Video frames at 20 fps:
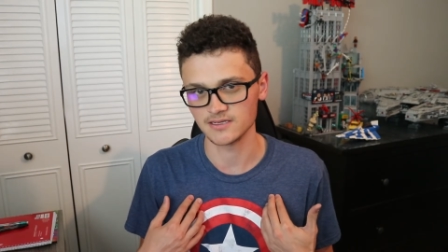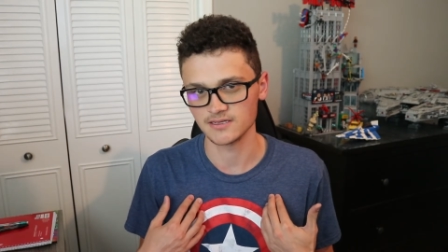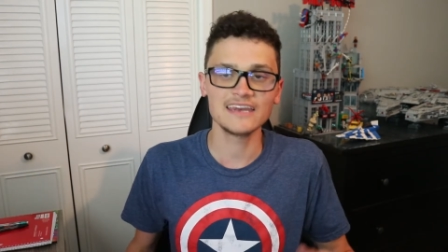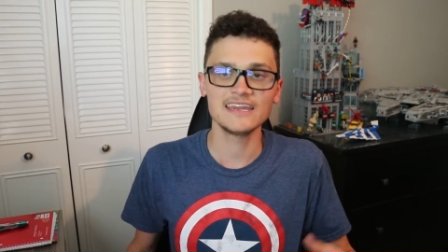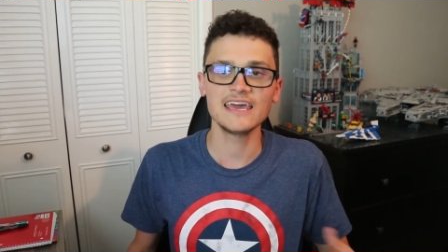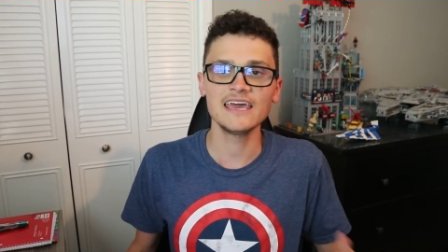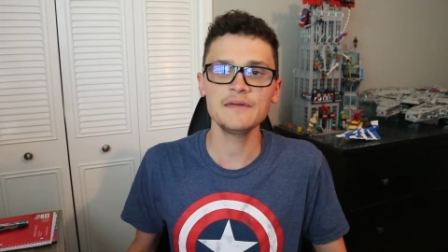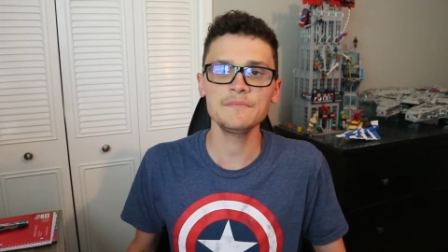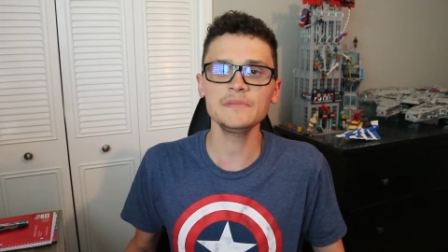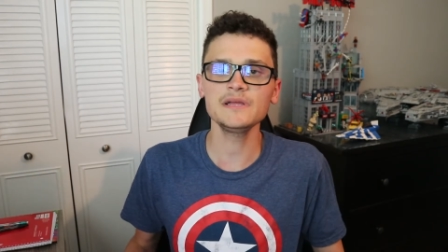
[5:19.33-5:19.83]
And
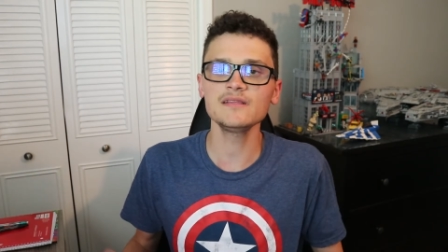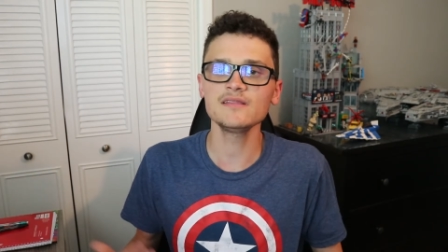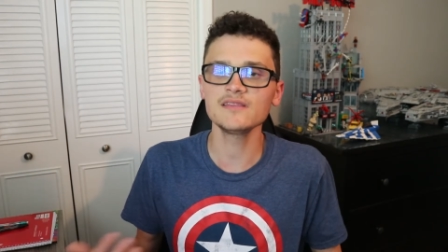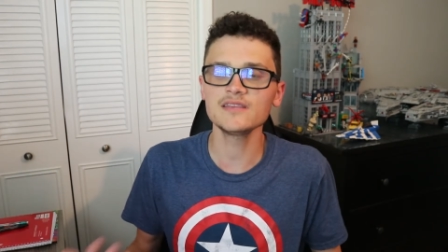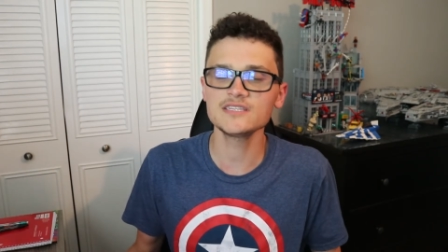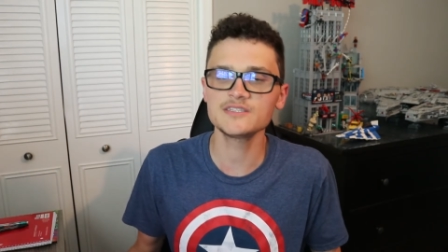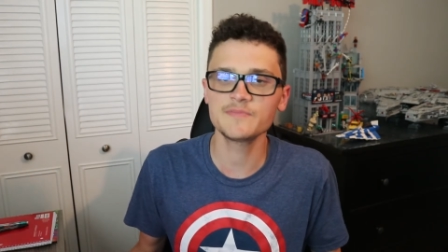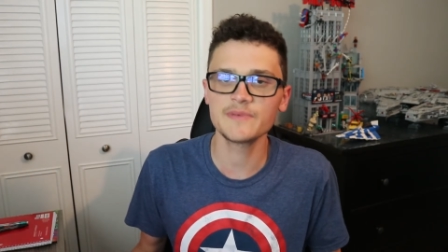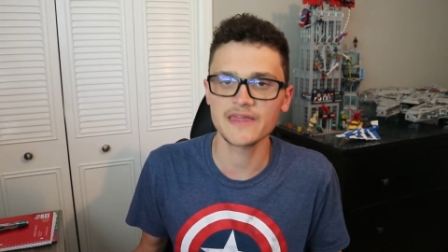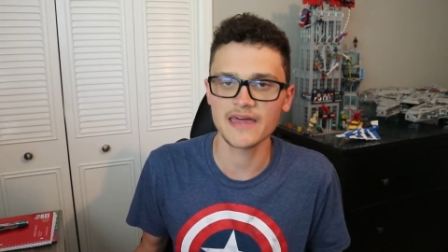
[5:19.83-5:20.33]
him and
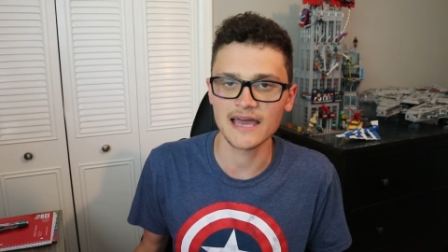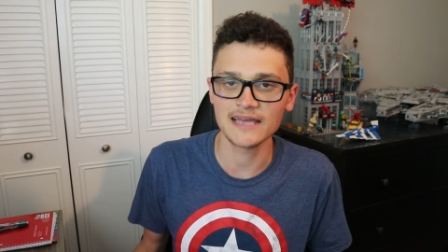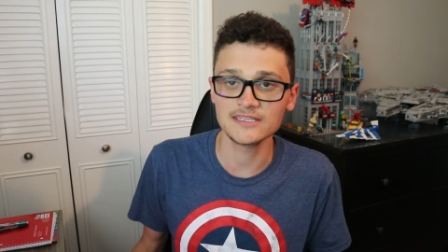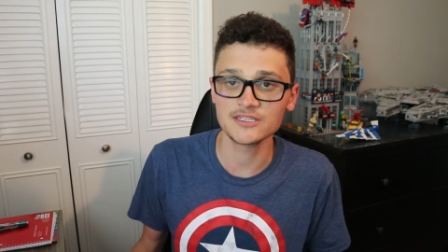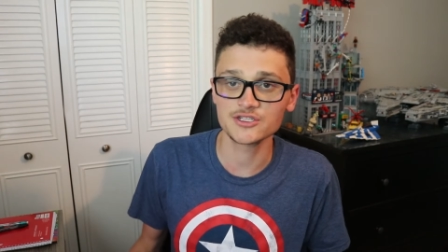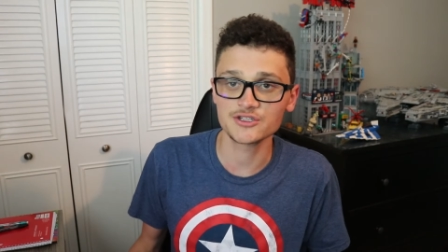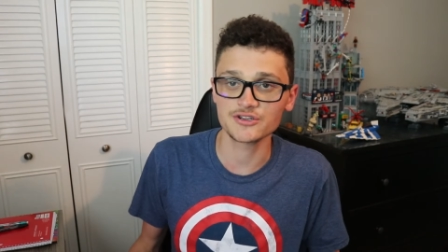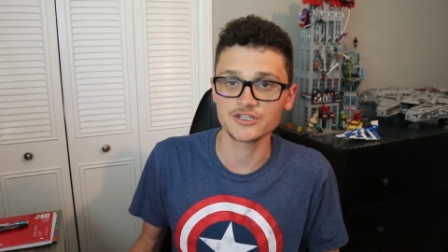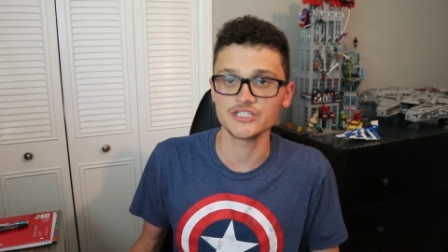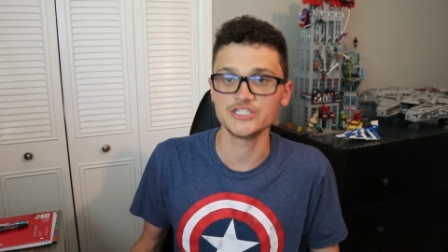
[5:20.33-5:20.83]
Elizabeth
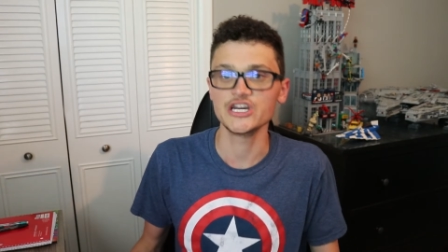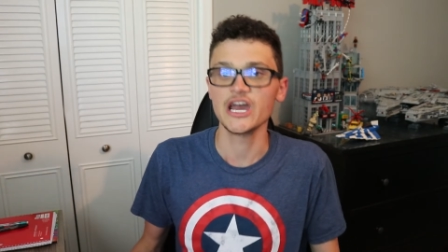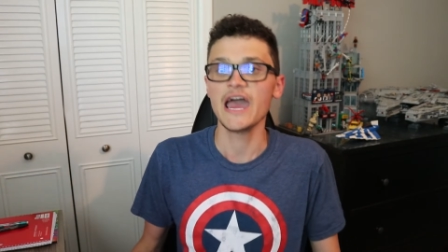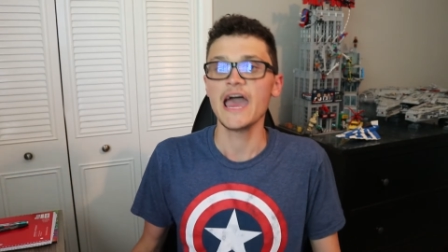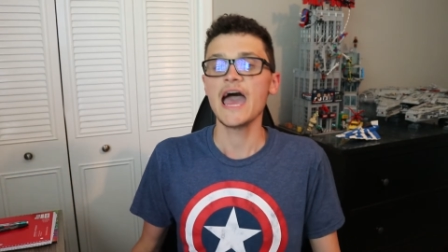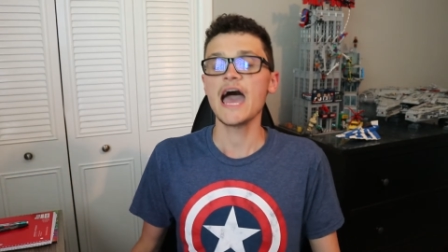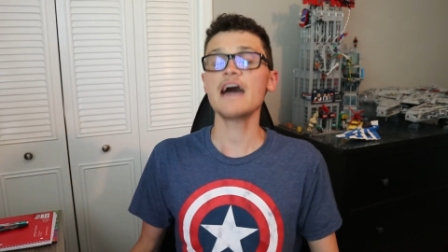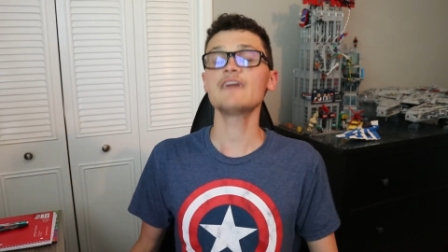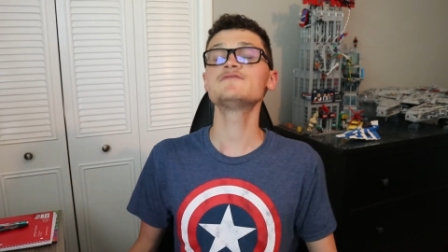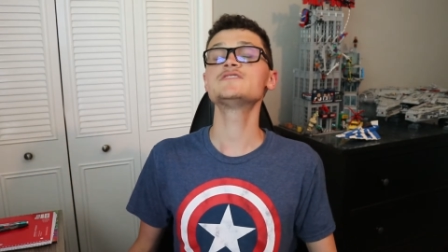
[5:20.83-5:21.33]
Henstridge
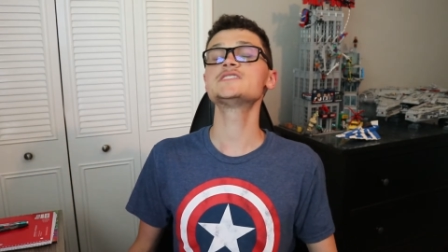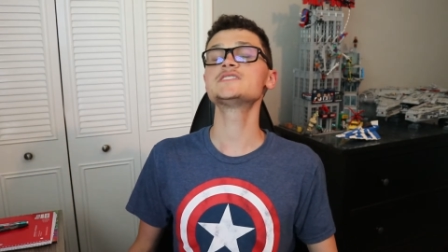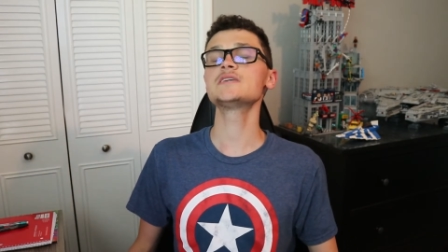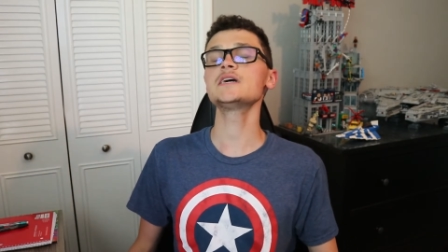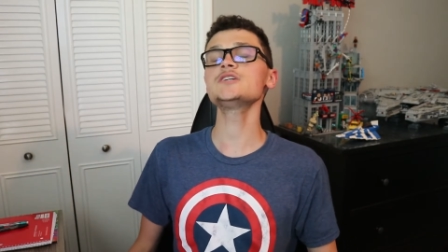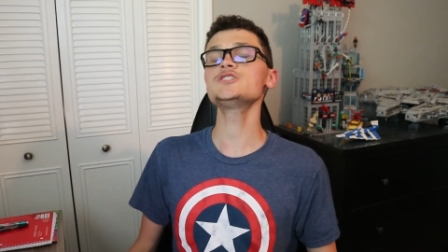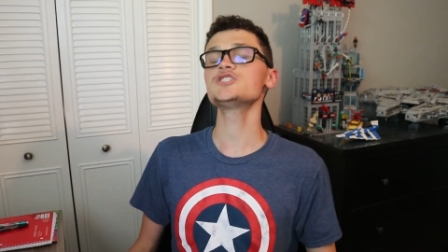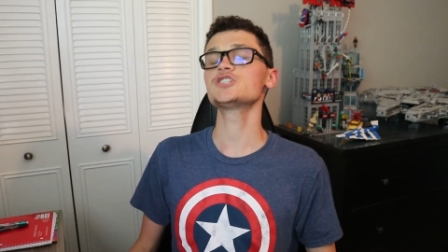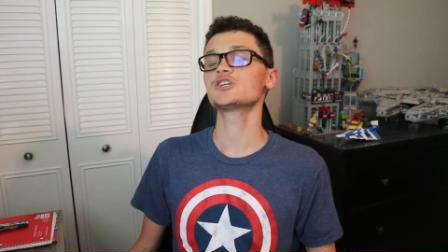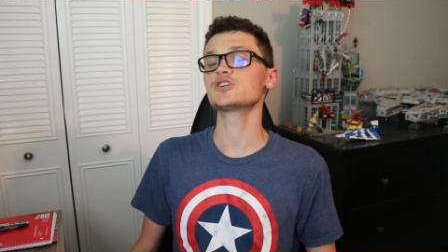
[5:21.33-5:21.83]
have
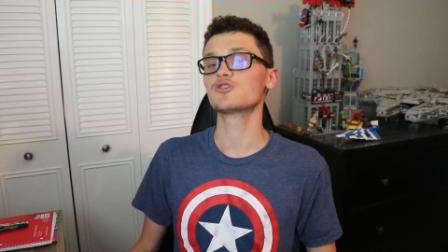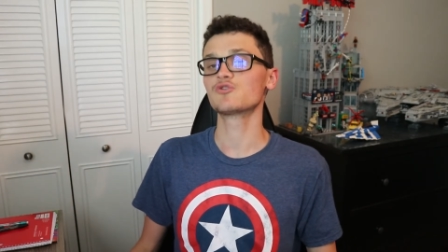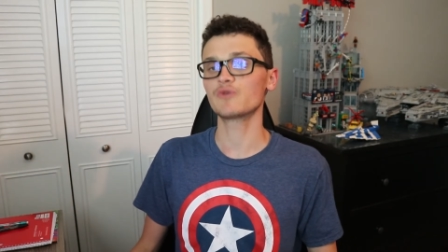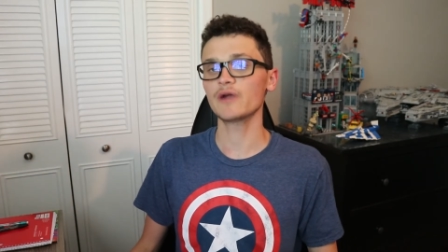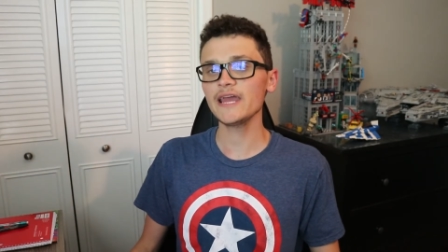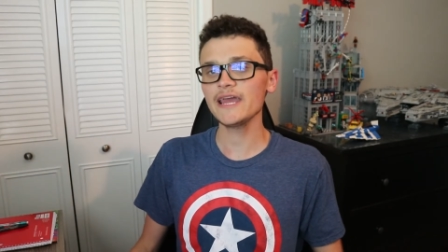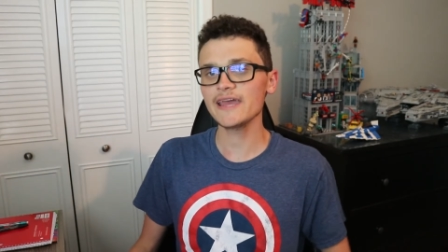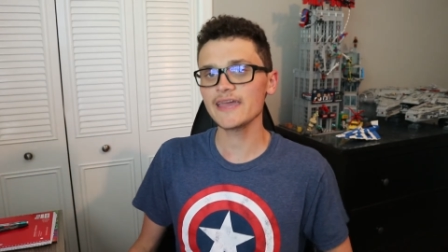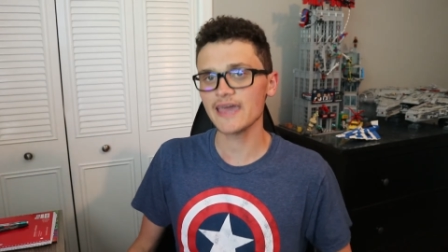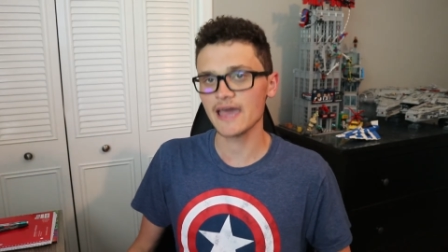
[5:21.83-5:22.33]
such
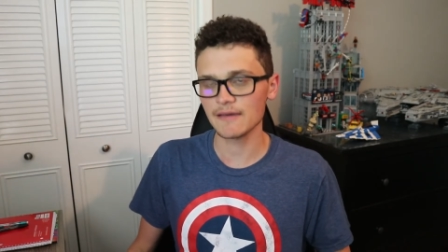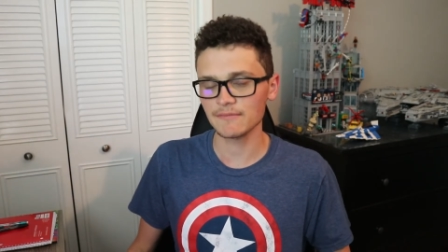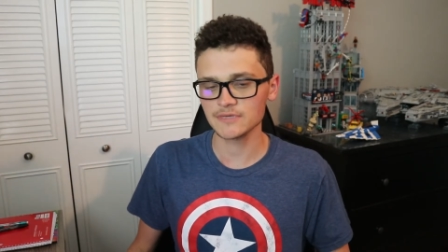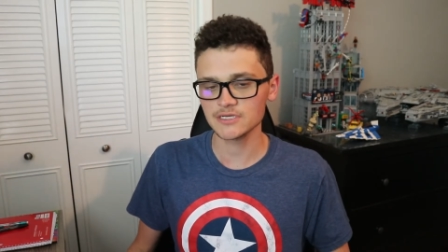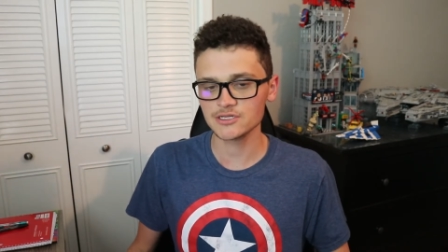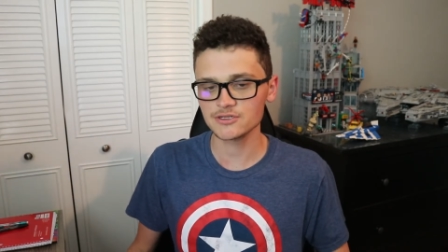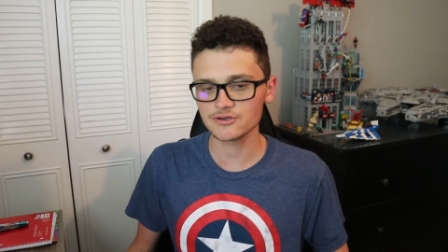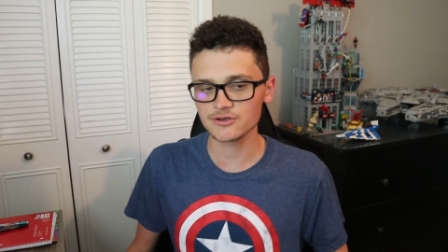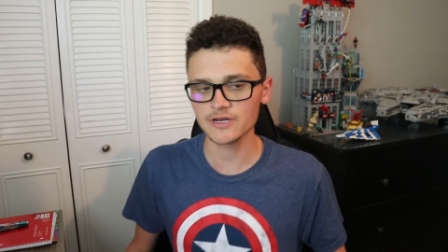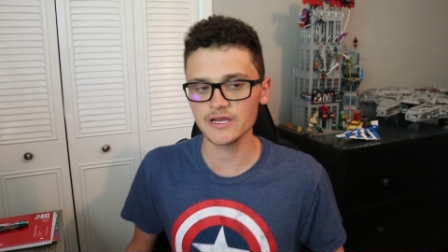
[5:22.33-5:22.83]
great
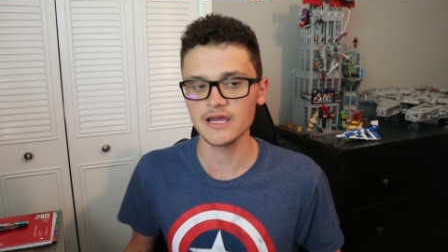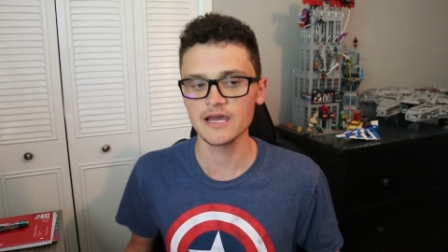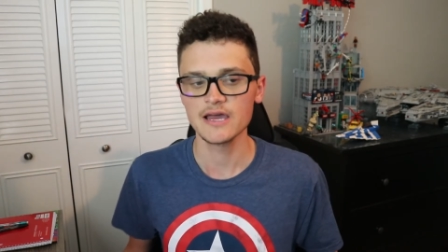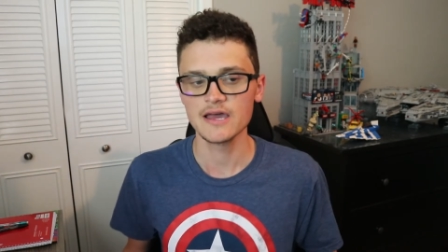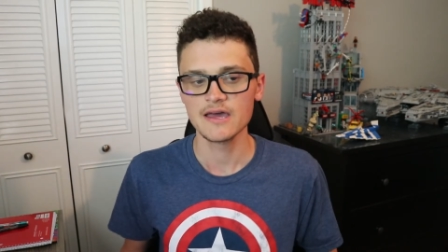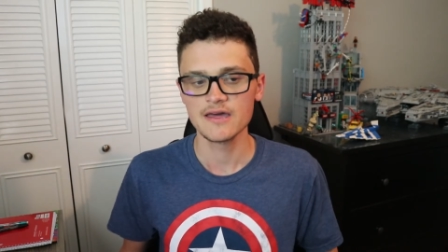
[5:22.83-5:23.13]
chemistry